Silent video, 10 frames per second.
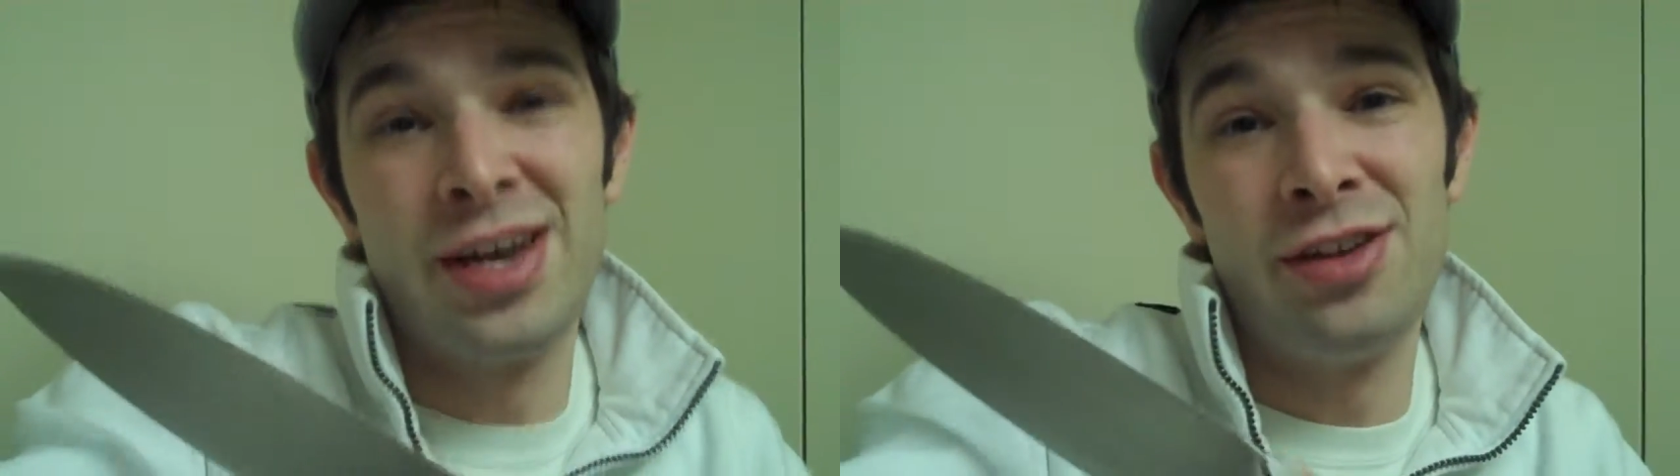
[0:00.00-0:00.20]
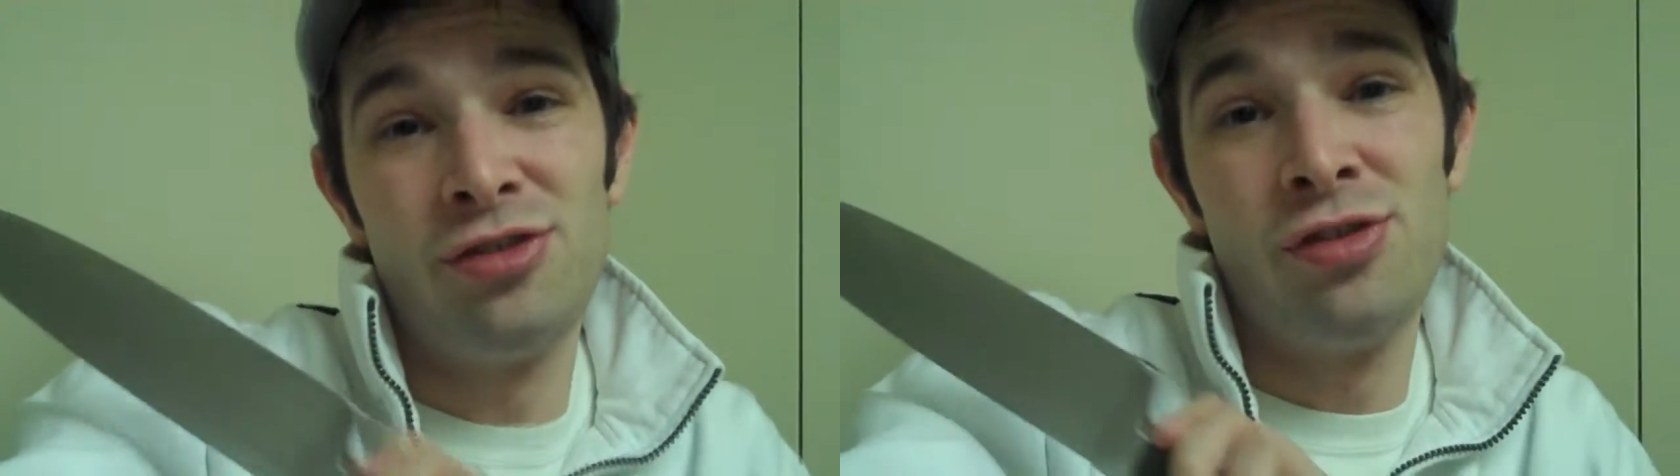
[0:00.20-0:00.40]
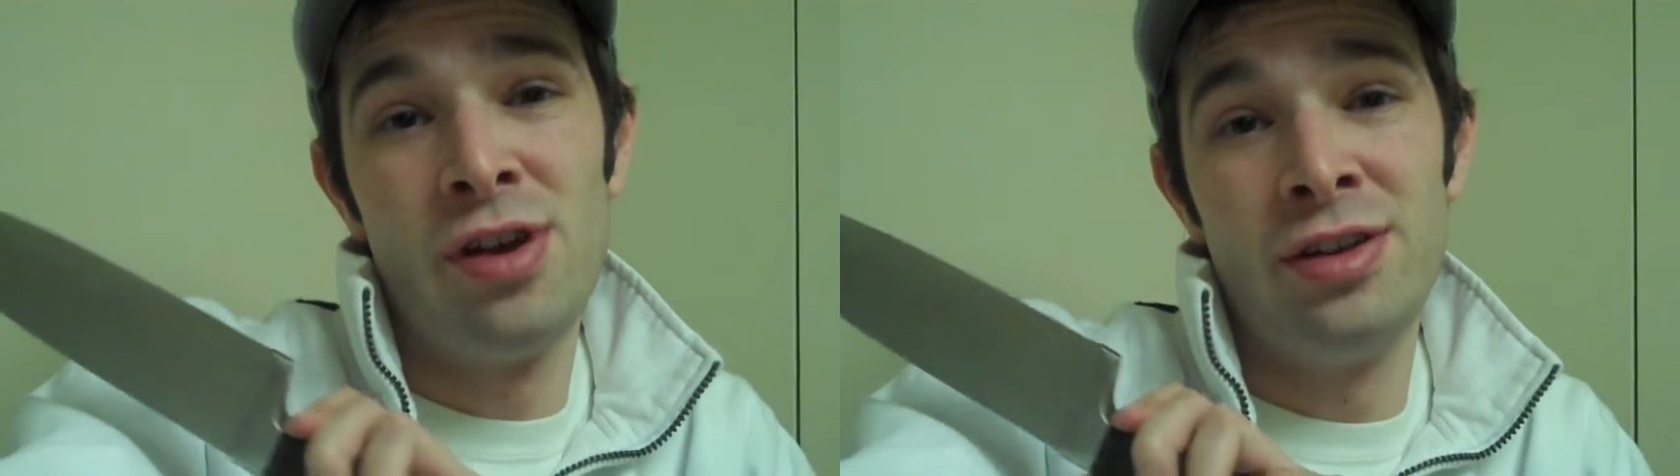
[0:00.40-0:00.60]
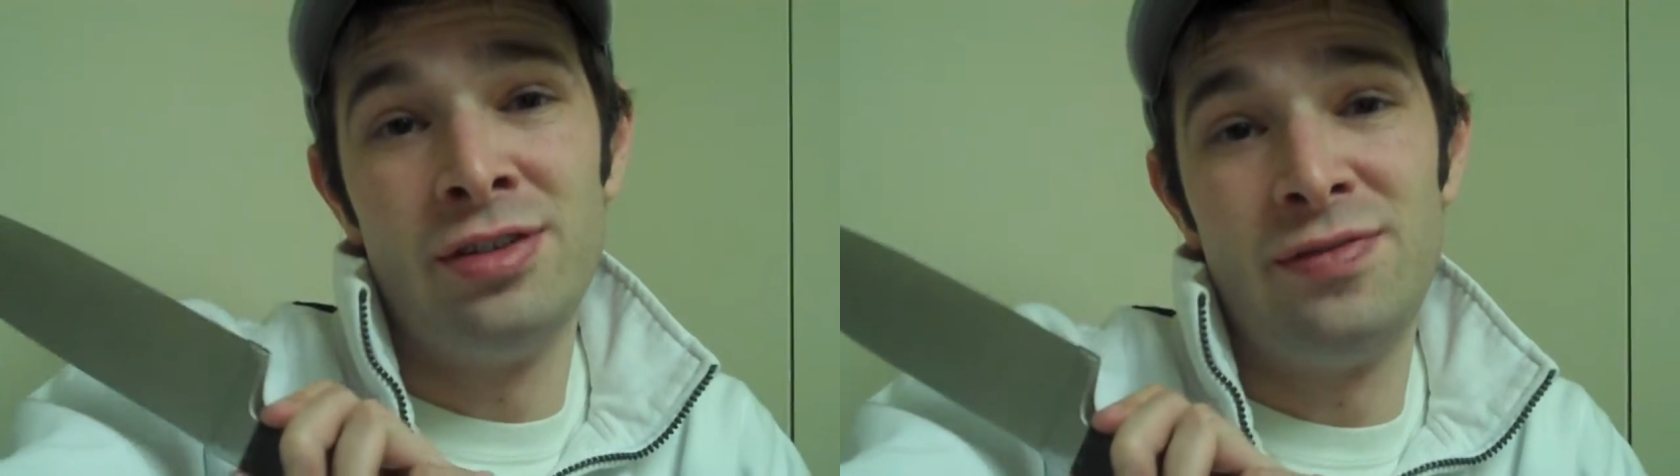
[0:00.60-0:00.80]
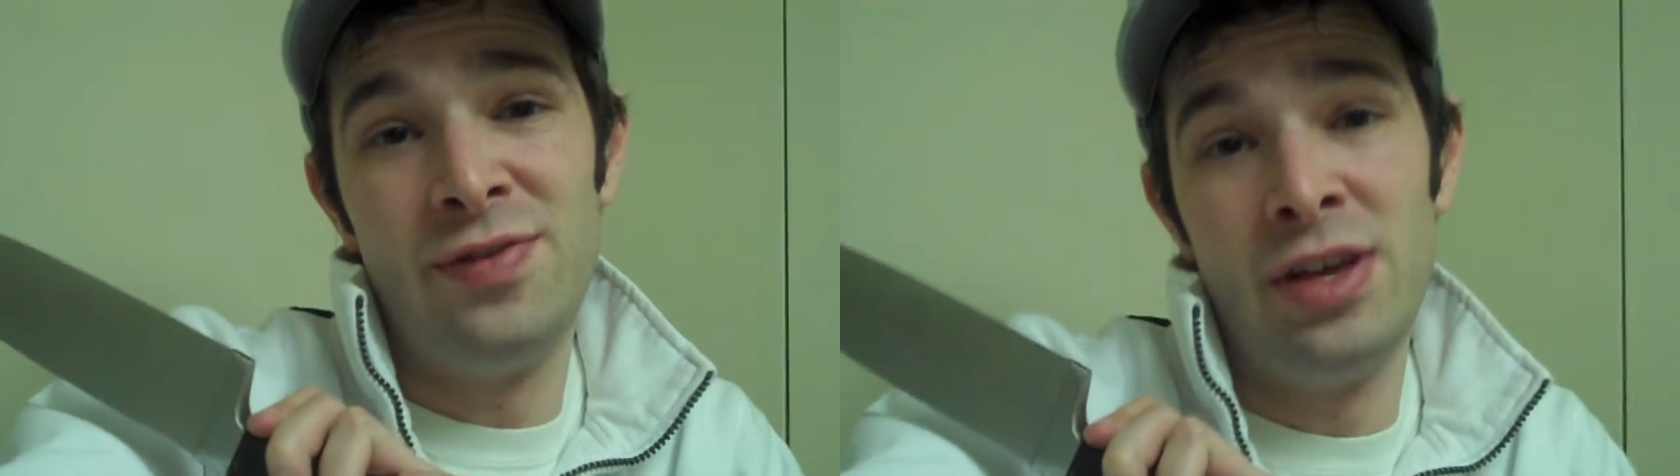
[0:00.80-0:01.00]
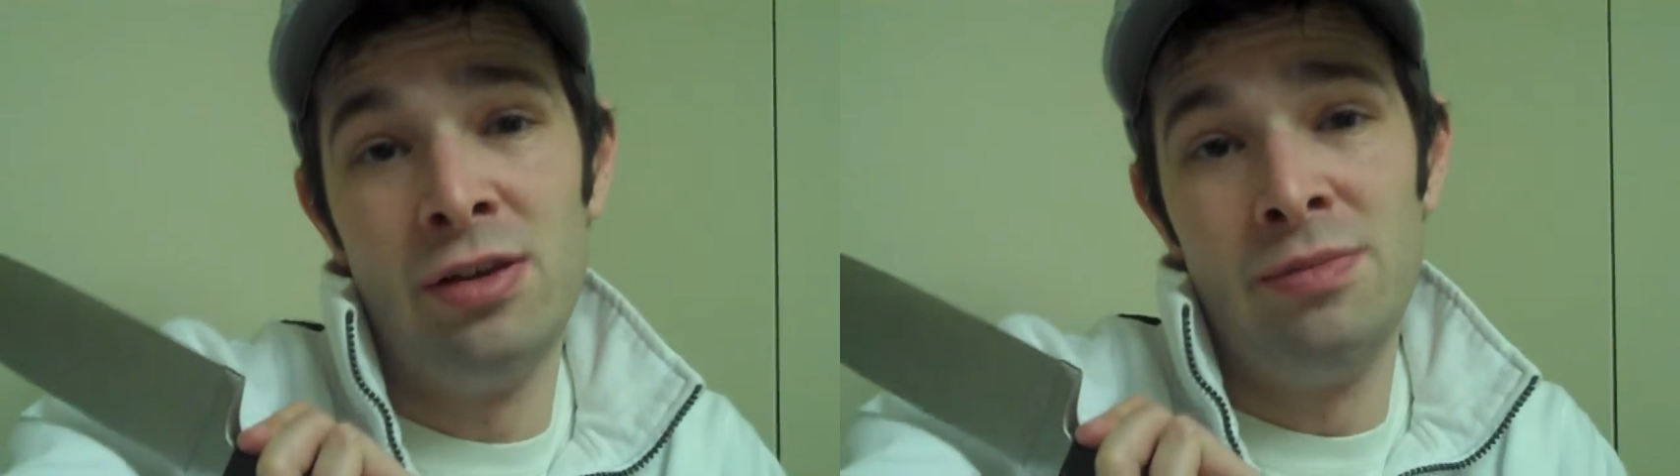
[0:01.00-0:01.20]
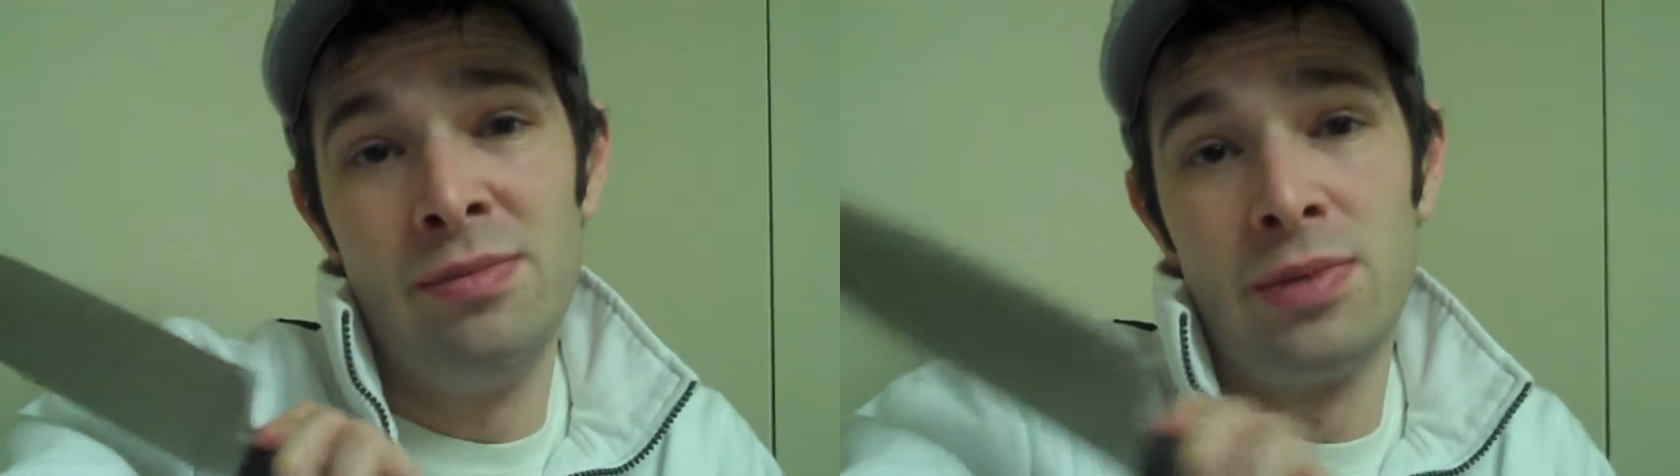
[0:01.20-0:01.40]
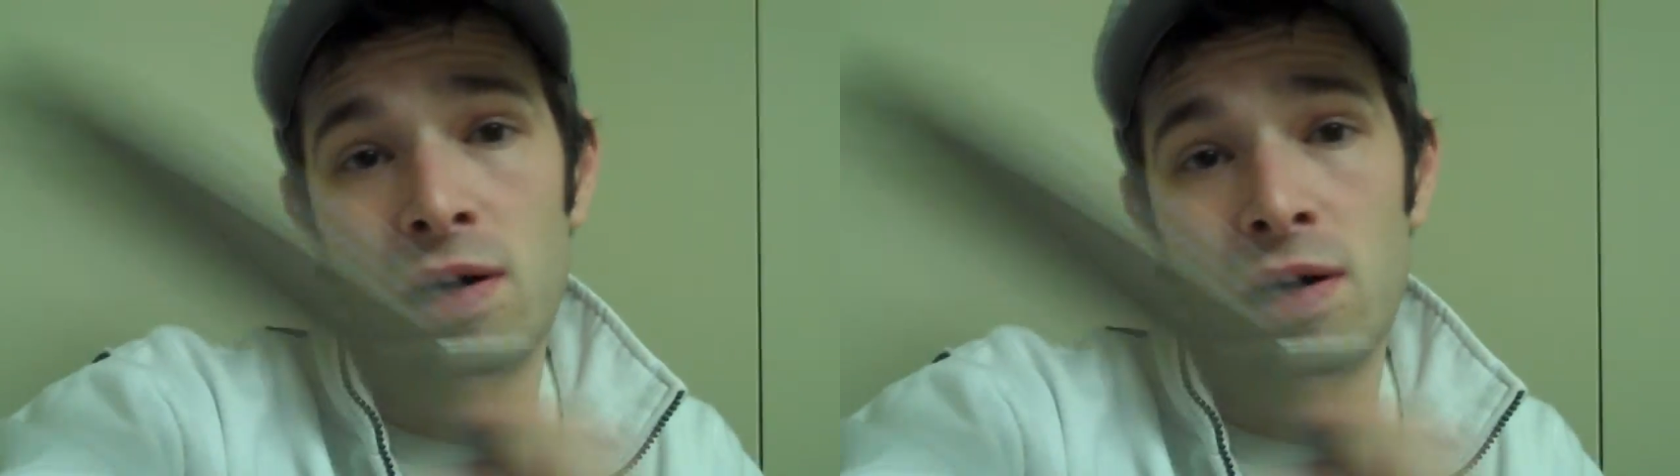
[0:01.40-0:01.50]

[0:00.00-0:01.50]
cut Tron's film